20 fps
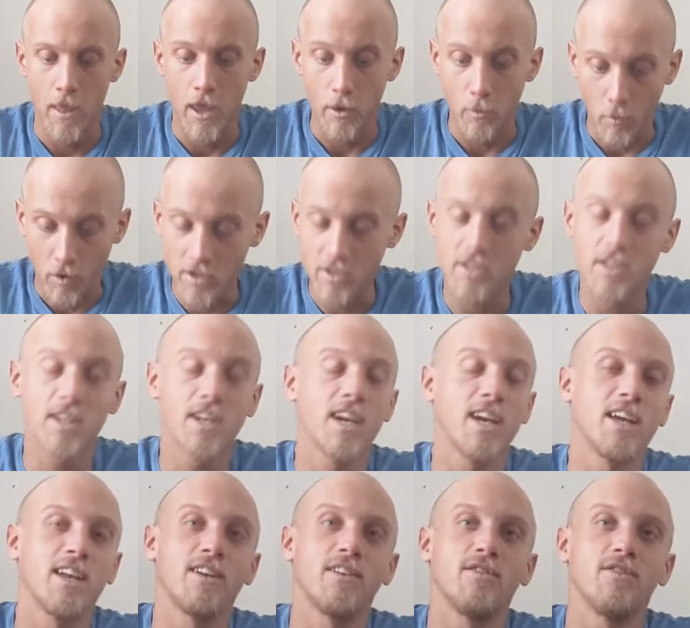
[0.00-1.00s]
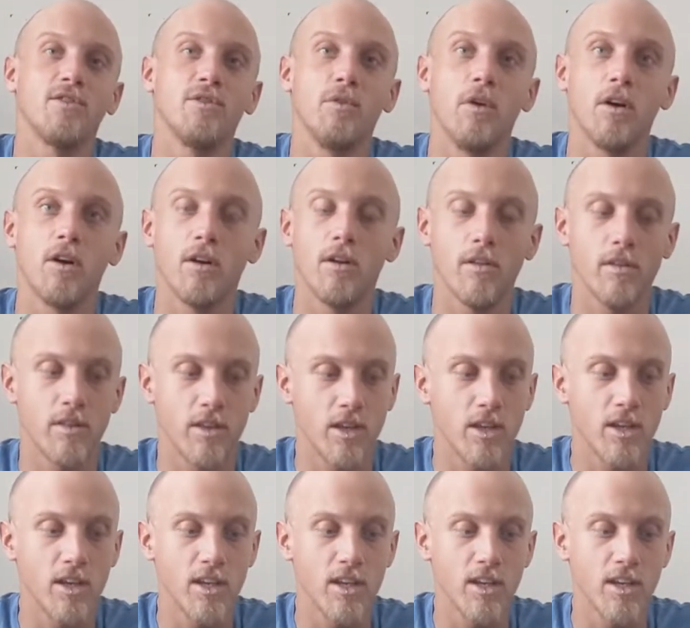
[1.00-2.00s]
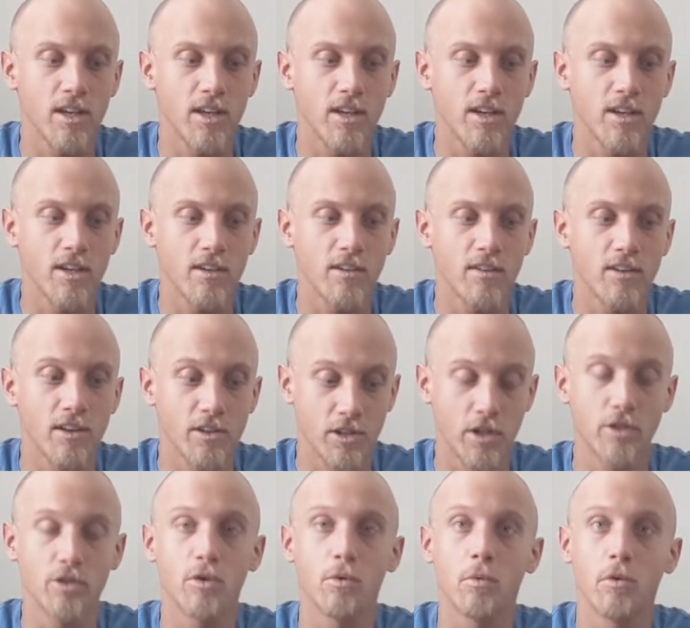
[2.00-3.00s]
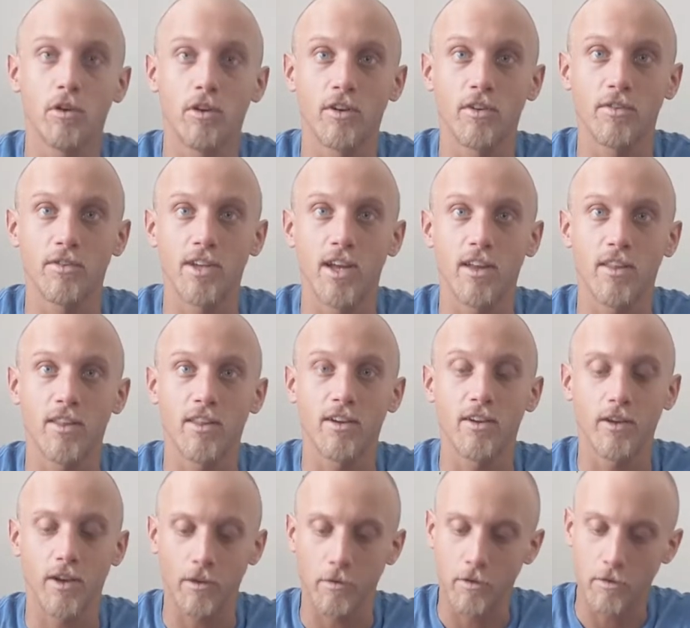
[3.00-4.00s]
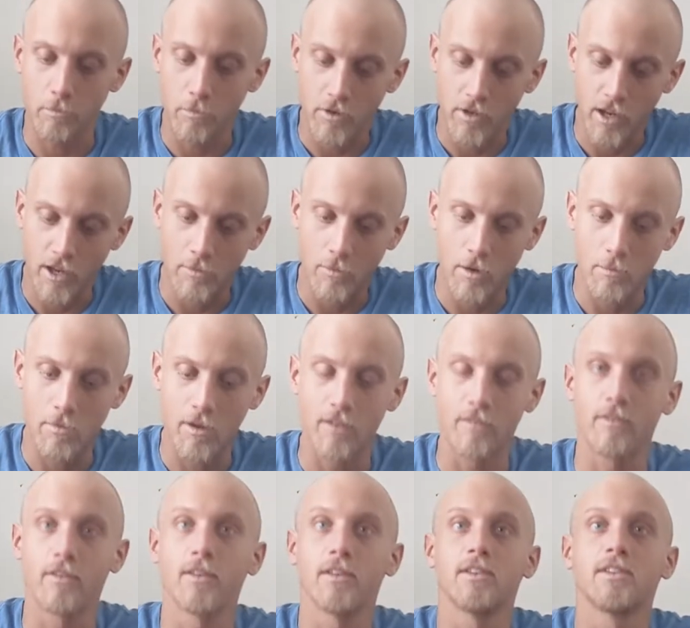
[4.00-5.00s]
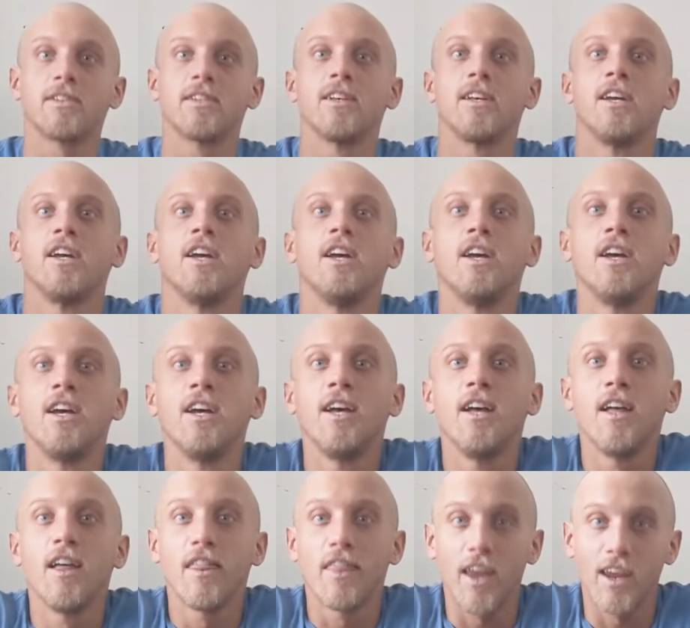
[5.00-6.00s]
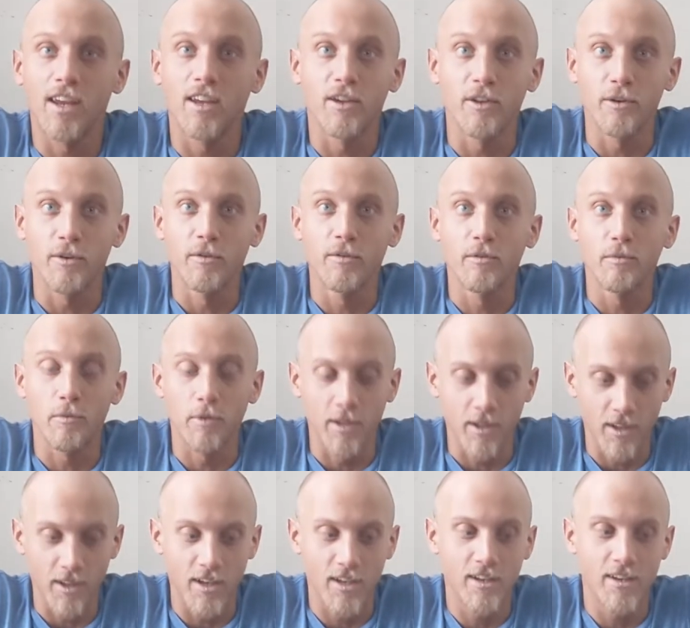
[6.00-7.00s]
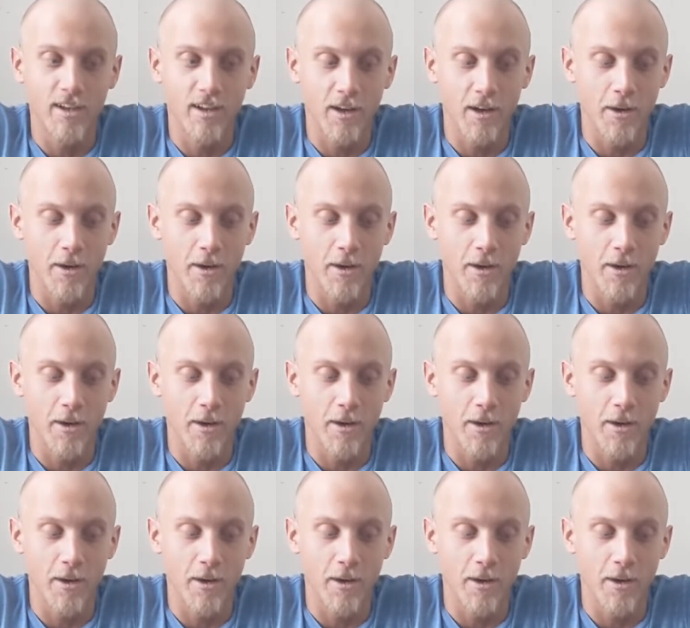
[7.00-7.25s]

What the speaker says: And once again, to all the essential workers out there, I'm going to put down my pen for this. Thank you, really.